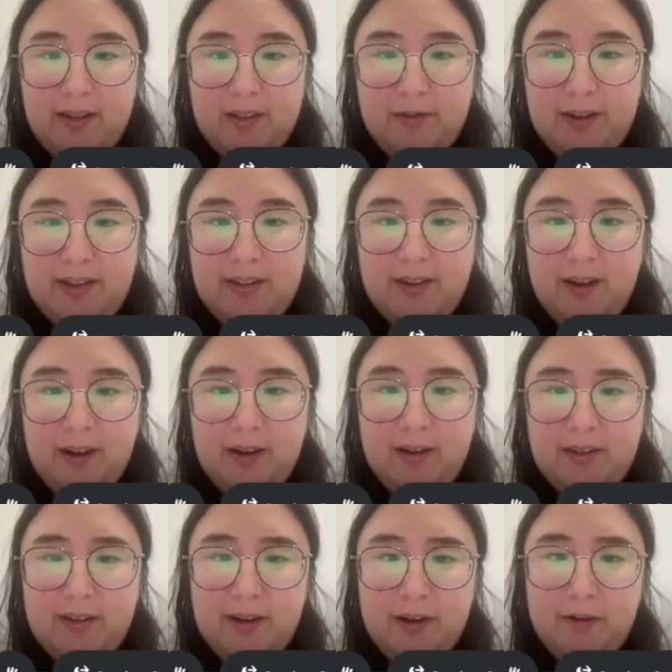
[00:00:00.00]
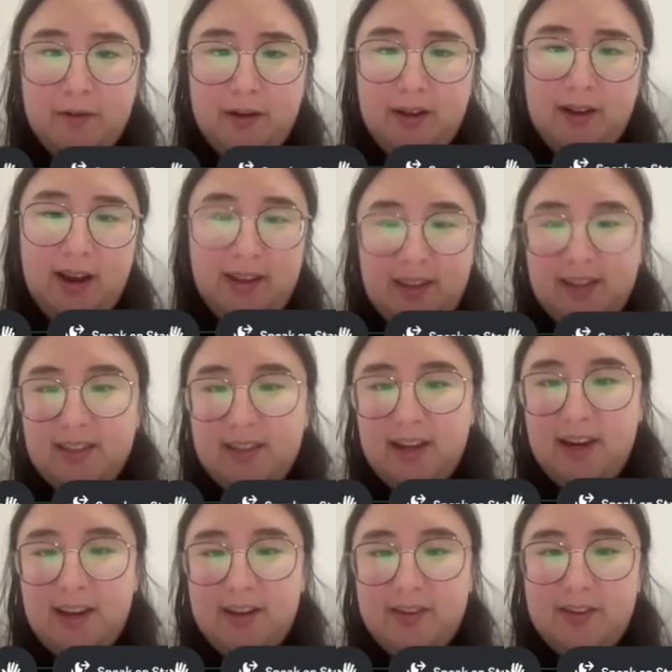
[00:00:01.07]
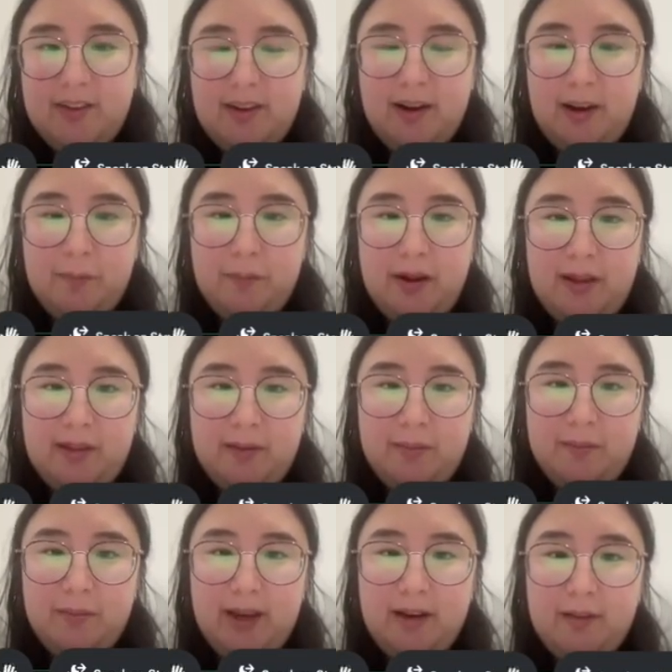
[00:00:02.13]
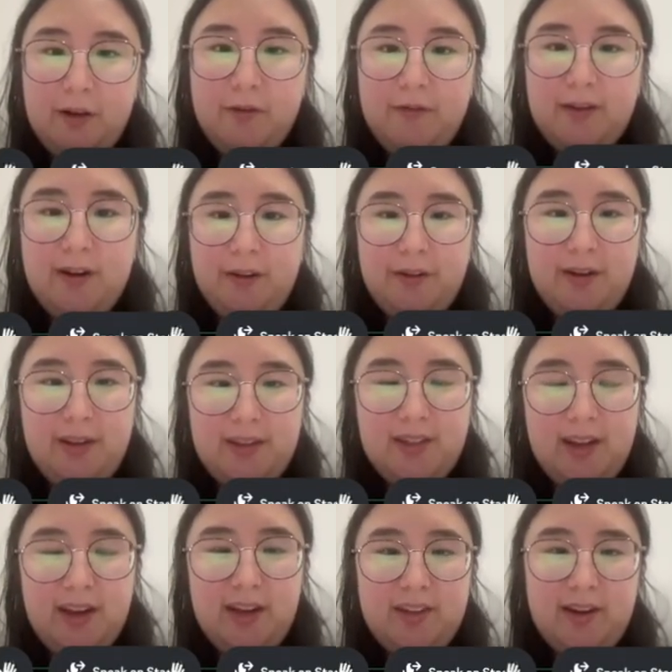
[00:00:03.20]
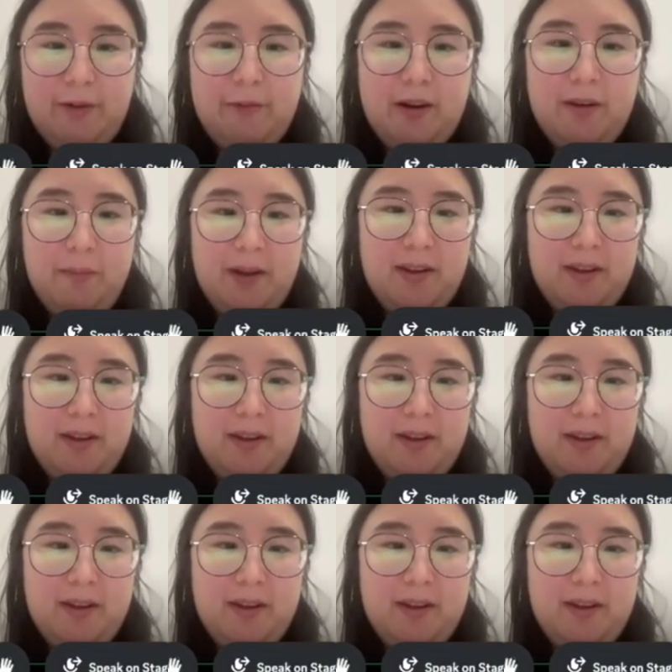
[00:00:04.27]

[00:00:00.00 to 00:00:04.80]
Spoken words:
of my screens on. So at this stage, at the like low fidelity stage, I want to